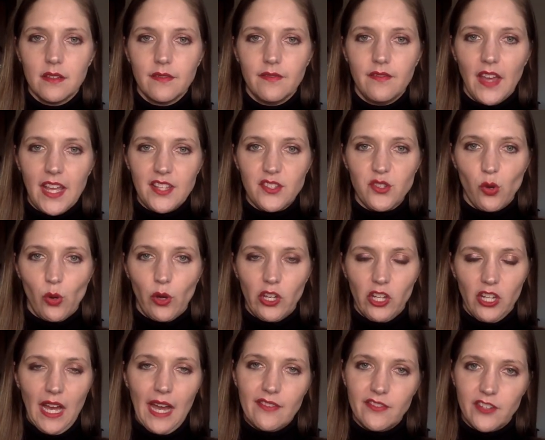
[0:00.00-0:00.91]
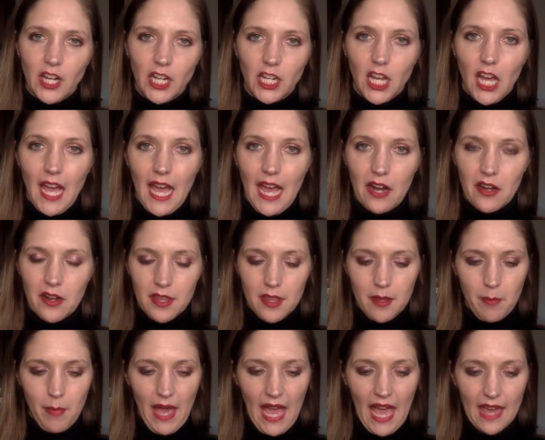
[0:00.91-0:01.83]
face oil after I got out of the
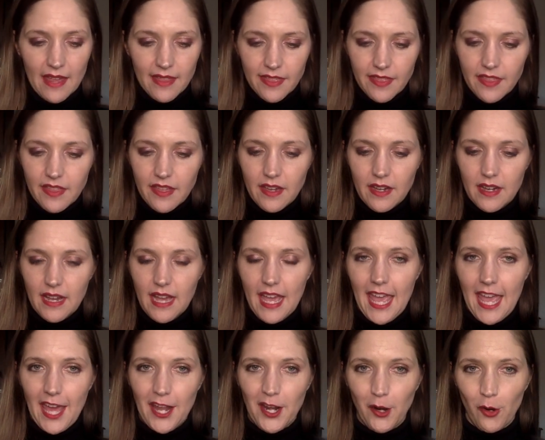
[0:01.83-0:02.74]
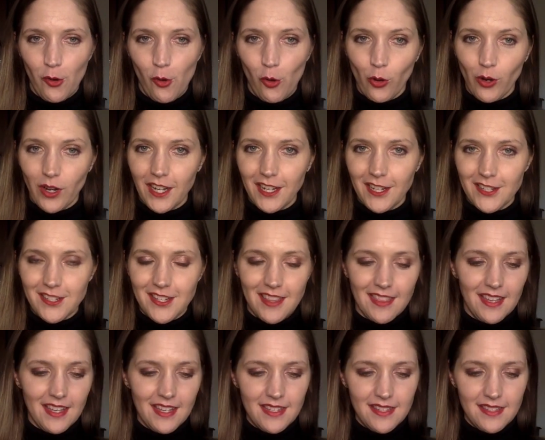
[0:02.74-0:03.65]
bath. And according to
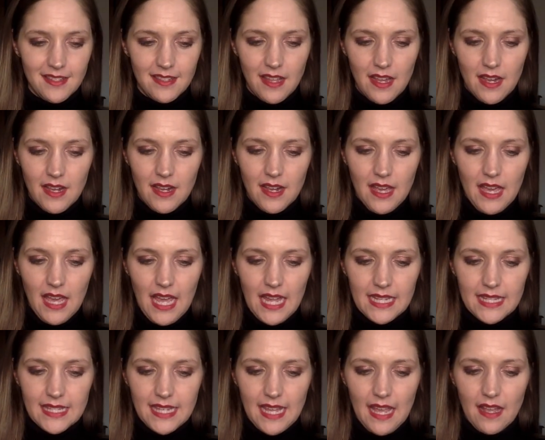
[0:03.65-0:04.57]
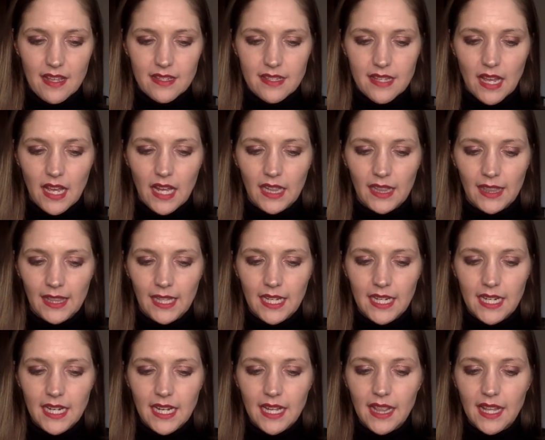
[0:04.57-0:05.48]
this, it says
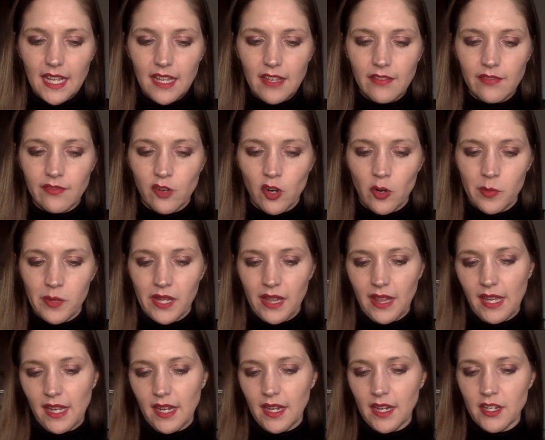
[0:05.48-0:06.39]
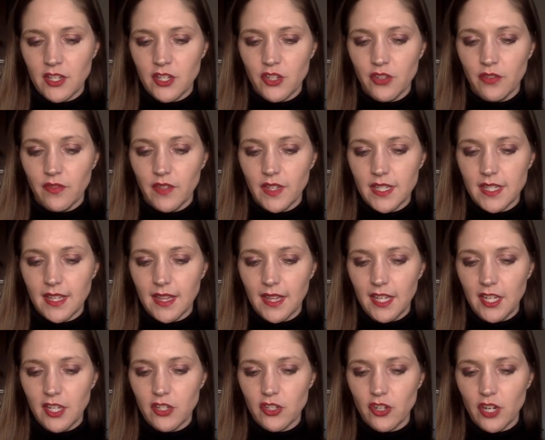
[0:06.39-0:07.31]
clinically formulated to
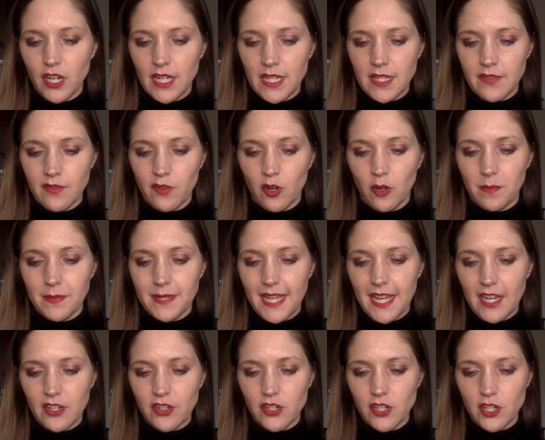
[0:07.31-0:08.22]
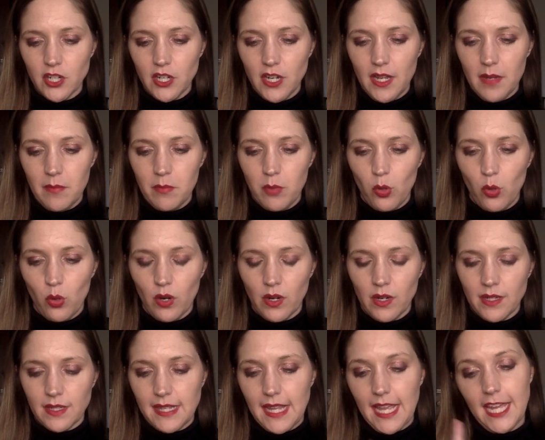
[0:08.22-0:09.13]
visibly transform texture and
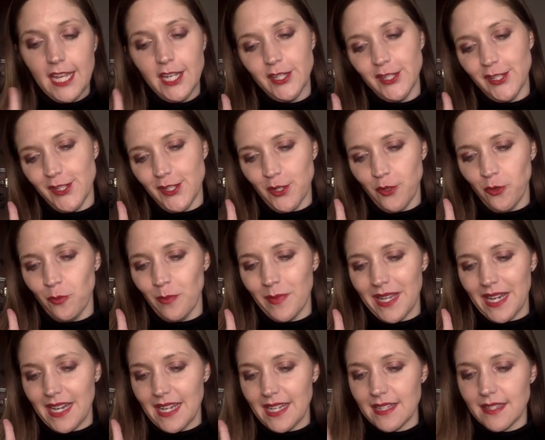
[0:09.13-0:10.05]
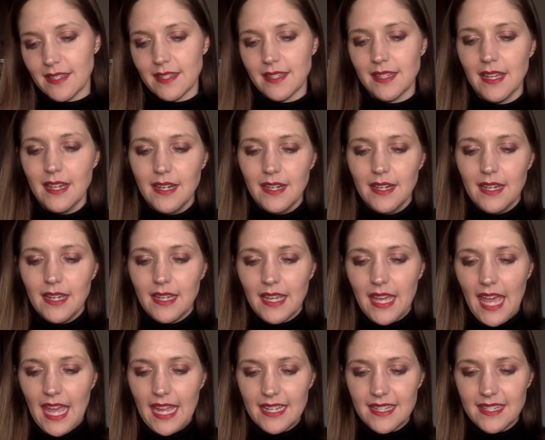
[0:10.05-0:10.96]
pores in 2 minutes.
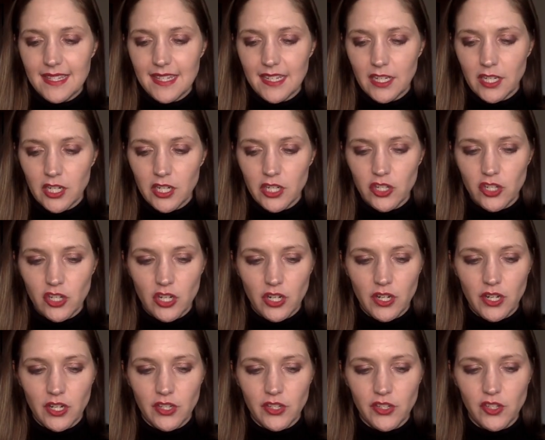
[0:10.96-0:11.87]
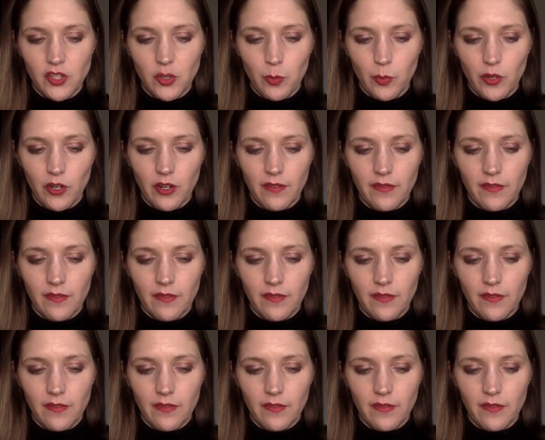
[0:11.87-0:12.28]
Kate's signature super